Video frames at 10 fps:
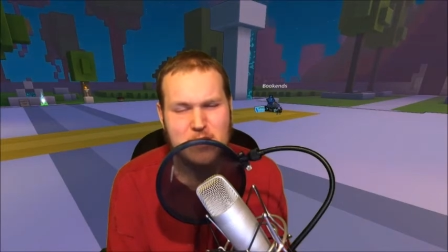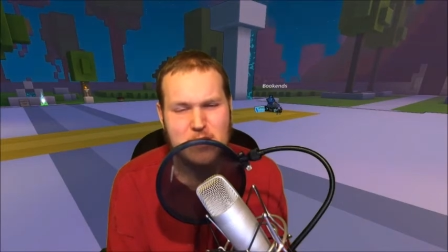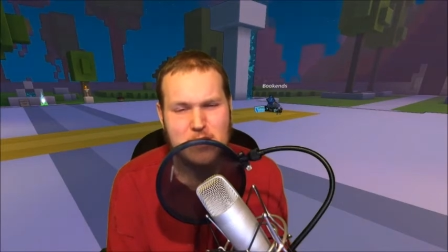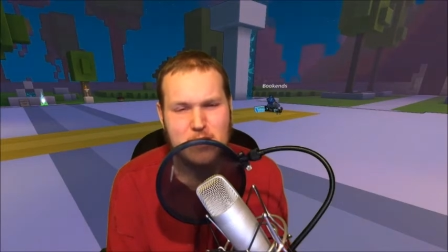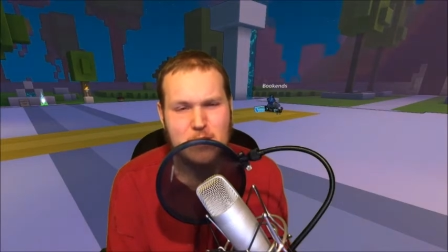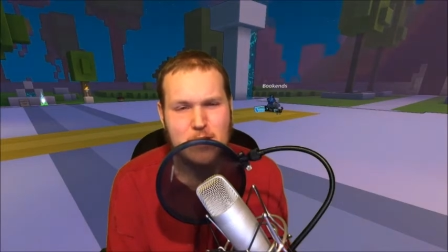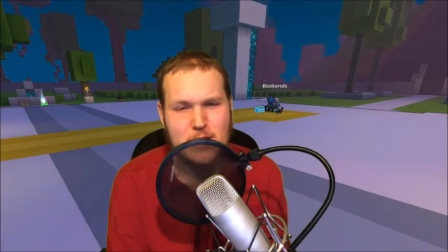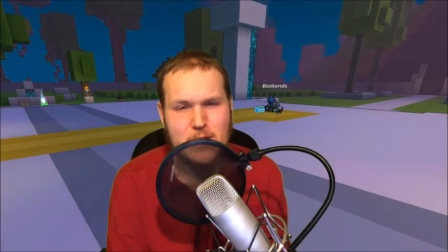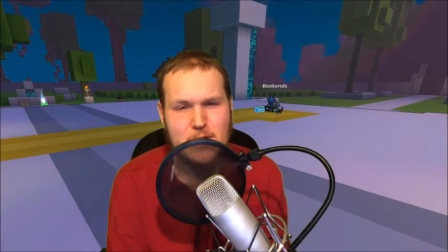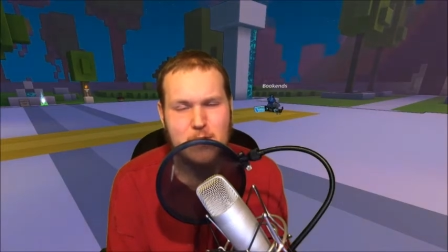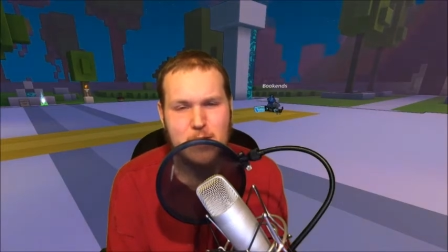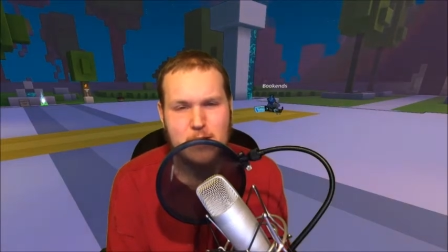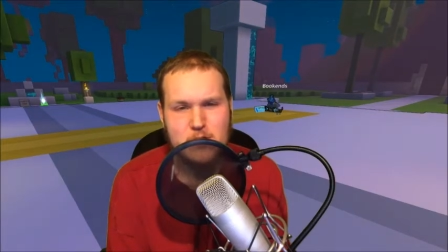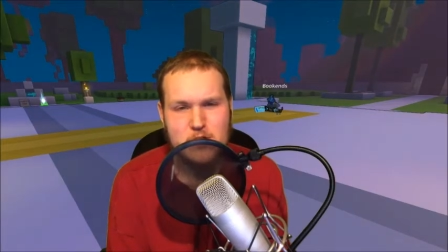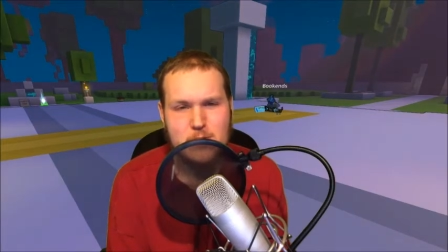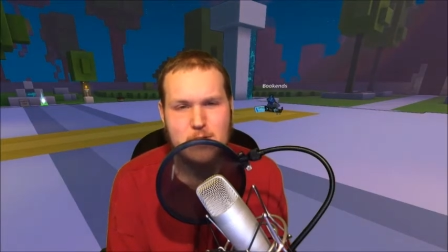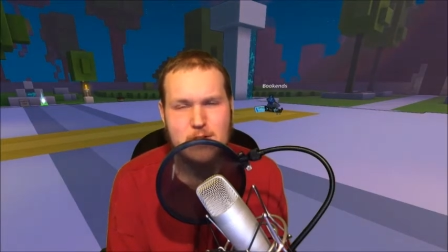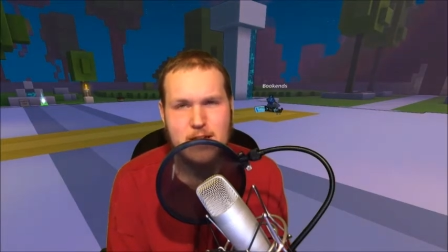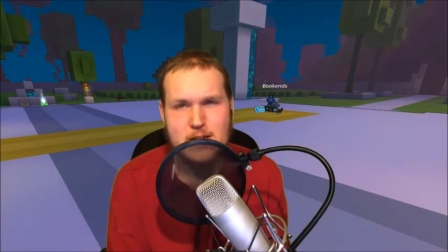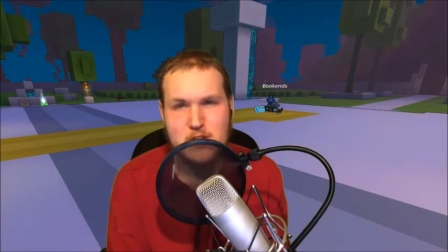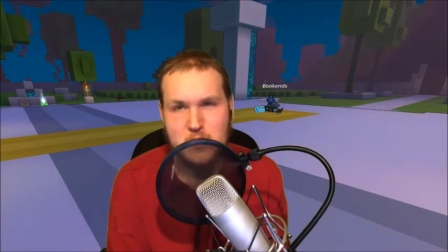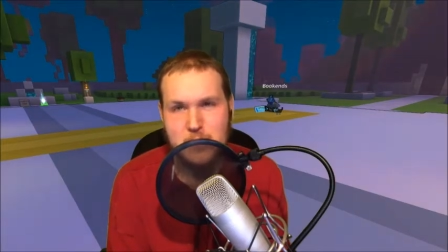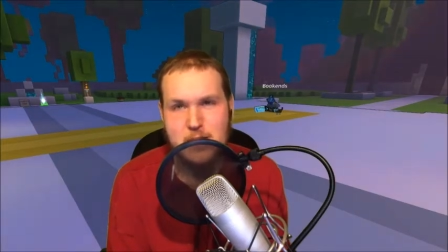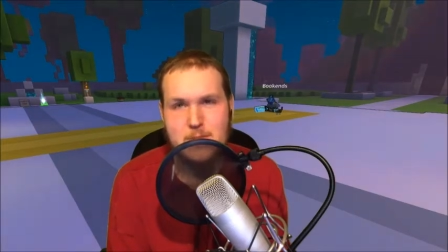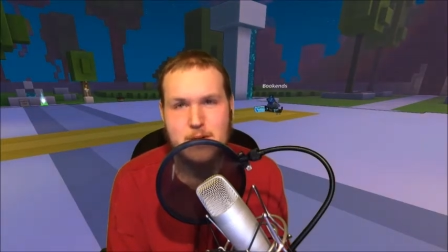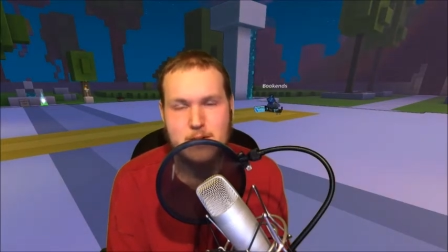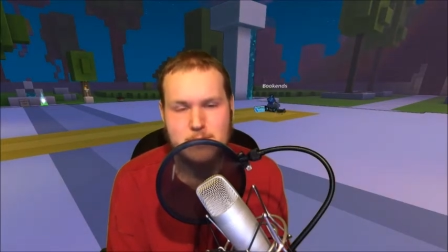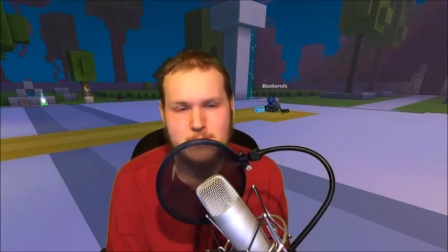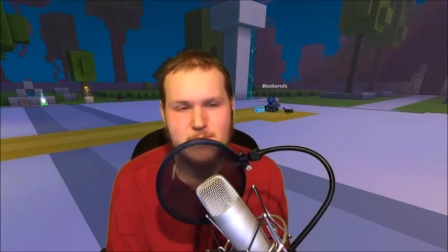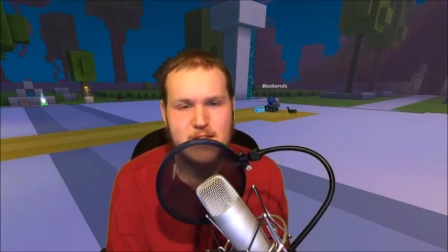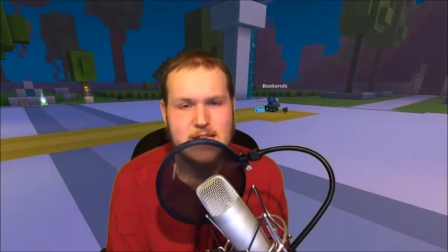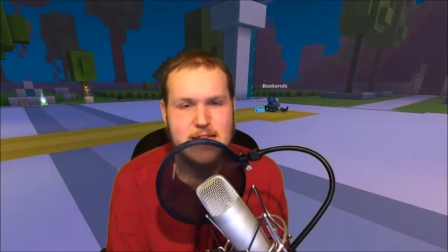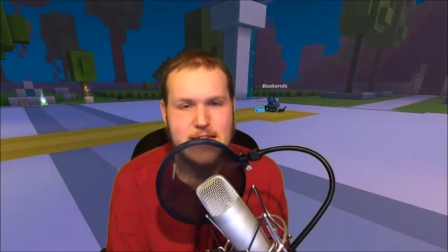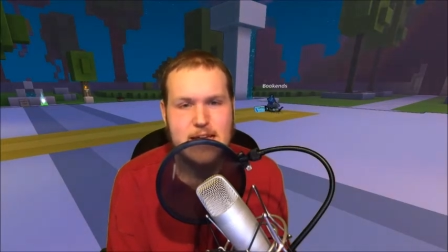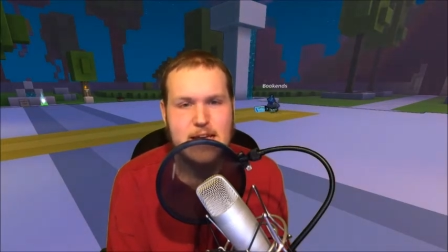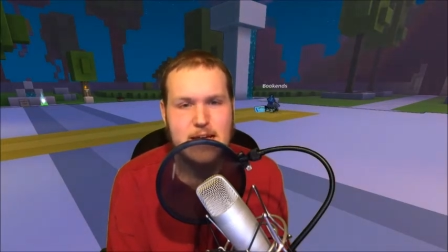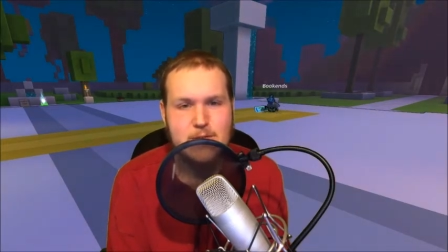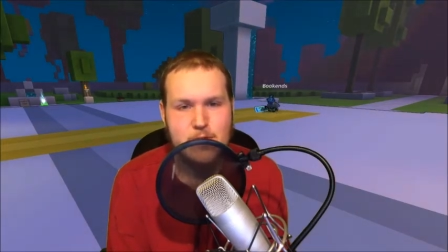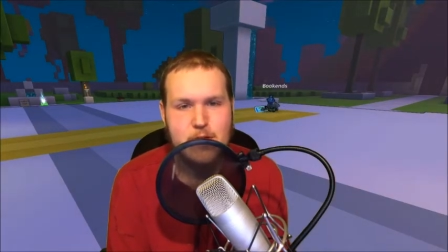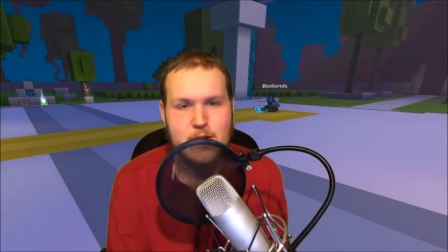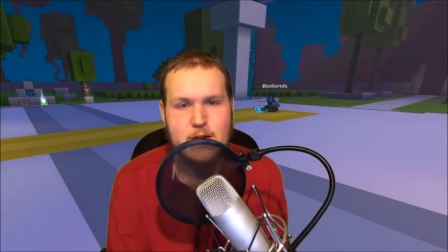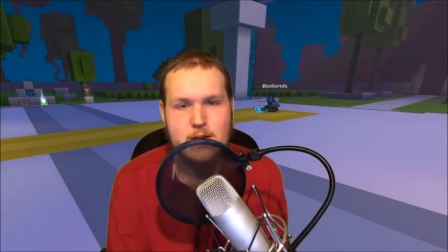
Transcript: They're on they're on the ground jump or not jumping, but face tanking everything.